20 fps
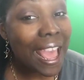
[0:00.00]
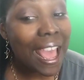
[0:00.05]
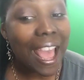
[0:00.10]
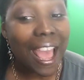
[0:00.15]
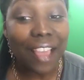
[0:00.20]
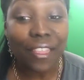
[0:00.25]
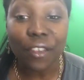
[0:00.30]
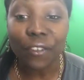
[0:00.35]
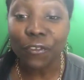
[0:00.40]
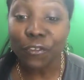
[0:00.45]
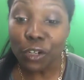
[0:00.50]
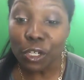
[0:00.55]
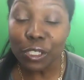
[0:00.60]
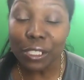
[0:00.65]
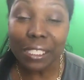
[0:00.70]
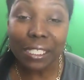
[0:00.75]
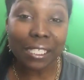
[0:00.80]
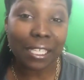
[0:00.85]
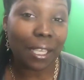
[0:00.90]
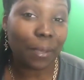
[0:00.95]
And the
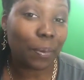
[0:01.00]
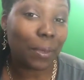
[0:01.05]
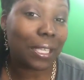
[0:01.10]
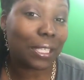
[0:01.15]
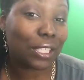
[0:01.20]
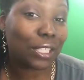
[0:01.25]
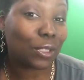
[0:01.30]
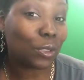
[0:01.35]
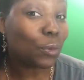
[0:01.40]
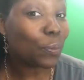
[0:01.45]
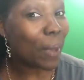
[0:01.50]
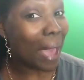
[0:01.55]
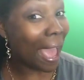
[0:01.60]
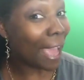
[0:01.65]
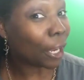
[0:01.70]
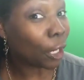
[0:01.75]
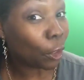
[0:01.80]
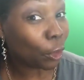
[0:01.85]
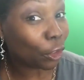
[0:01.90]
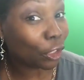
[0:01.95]
first tip is to
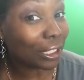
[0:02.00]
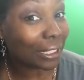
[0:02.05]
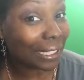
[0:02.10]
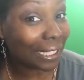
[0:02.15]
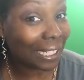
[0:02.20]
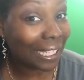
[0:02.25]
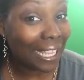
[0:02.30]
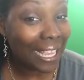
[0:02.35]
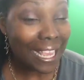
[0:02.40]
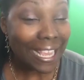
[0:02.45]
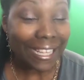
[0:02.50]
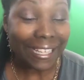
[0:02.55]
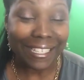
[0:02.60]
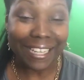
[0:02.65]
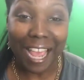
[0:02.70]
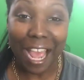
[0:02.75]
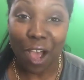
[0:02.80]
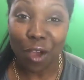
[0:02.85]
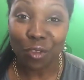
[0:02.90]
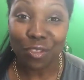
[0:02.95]
pack early.
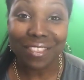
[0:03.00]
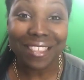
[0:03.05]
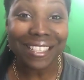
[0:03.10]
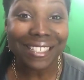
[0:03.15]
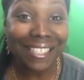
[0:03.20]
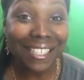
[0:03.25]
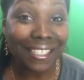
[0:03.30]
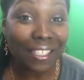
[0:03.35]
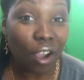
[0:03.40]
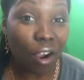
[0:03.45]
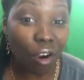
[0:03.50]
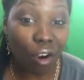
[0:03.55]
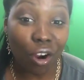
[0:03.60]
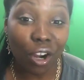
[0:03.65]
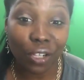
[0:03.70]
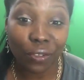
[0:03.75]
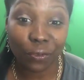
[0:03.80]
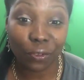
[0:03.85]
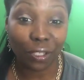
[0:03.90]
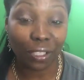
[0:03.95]
Now, this is
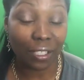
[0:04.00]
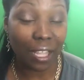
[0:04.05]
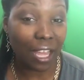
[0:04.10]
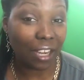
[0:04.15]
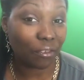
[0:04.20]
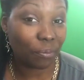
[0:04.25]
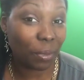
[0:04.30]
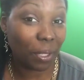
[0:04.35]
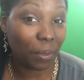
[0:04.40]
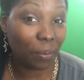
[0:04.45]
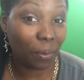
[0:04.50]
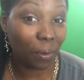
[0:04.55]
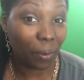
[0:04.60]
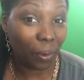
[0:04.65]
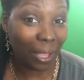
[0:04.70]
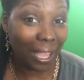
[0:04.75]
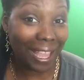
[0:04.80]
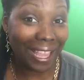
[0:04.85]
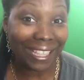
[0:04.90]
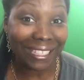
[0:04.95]
hard for a lot of people,
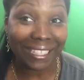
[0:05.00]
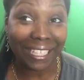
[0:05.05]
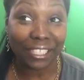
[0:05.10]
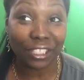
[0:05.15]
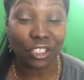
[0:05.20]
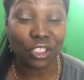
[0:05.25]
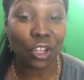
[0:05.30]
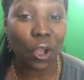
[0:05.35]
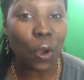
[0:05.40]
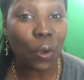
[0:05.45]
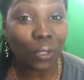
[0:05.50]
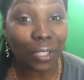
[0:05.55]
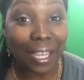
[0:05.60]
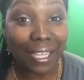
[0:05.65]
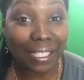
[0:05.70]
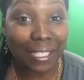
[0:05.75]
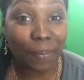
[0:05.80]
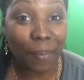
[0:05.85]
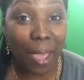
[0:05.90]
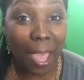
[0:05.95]
okay? They don't
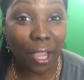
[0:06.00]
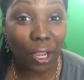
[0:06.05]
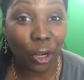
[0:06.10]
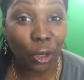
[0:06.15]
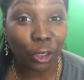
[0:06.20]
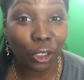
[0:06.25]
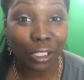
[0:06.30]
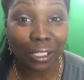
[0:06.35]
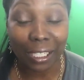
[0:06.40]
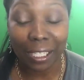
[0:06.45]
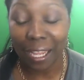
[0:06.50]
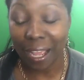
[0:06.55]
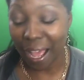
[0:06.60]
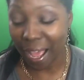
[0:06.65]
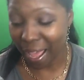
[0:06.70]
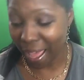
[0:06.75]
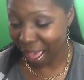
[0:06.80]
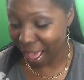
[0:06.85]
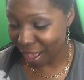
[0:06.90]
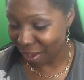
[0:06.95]
like to pack early.
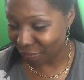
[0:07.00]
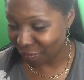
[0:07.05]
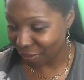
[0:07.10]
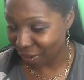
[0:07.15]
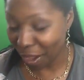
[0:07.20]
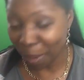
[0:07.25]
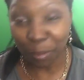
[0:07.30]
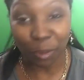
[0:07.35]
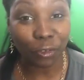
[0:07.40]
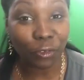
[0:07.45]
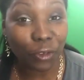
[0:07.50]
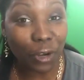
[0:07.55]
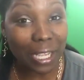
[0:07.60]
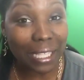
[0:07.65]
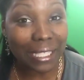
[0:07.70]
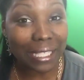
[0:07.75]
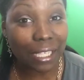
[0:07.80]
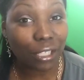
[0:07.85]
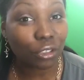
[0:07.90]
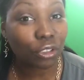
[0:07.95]
I have a couple of
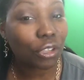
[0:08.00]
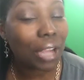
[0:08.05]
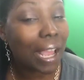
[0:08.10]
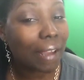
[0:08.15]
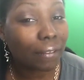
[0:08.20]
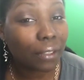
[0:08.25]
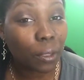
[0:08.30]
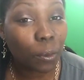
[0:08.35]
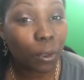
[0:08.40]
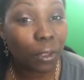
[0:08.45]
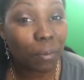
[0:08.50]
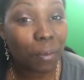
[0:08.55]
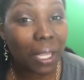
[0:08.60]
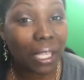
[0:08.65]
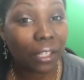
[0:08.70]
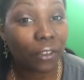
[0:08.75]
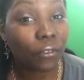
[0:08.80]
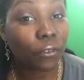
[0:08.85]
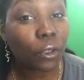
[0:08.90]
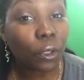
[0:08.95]
friends that are traveling with me
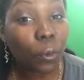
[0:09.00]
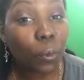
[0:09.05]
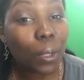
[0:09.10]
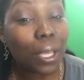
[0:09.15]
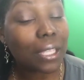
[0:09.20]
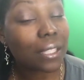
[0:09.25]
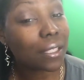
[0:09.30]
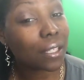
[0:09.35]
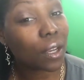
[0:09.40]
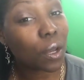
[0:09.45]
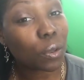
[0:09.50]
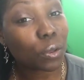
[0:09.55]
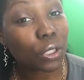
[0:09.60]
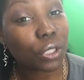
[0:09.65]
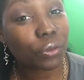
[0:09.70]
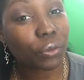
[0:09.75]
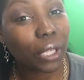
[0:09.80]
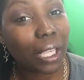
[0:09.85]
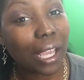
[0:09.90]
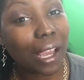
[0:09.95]
in a few weeks to
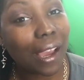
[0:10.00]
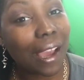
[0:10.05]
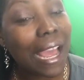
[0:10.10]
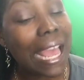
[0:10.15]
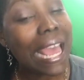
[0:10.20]
Costa Rica,